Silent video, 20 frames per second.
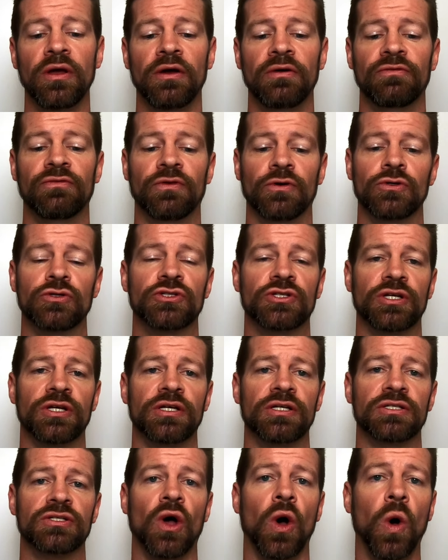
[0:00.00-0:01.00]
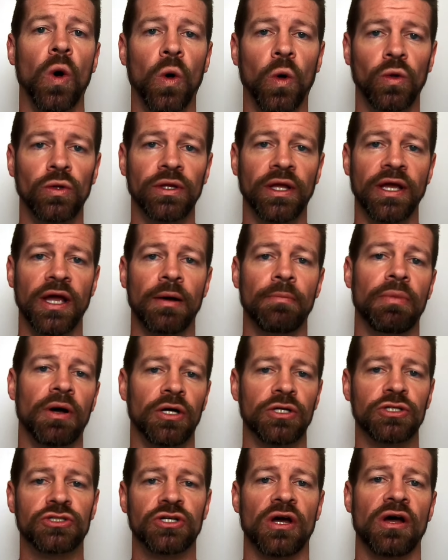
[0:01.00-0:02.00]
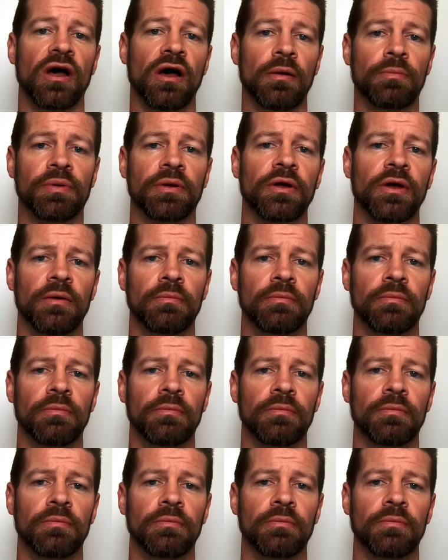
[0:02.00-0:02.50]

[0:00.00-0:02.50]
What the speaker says: versus holding a bunch up